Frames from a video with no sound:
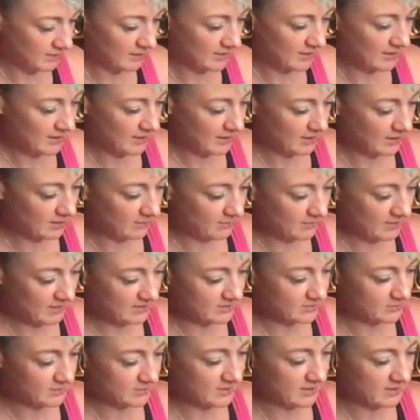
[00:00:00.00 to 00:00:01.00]
yellow
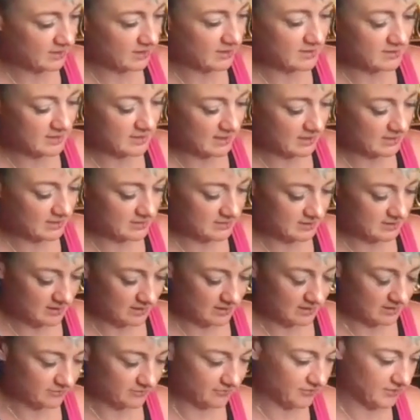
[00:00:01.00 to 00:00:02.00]
mixed with the sand
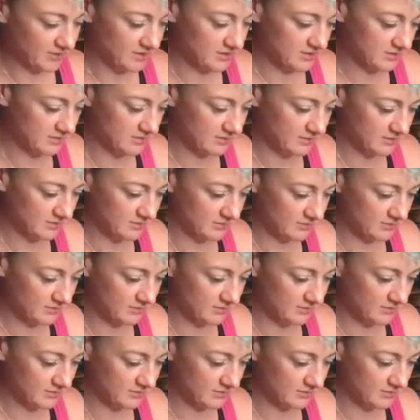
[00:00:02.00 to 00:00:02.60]
colour for the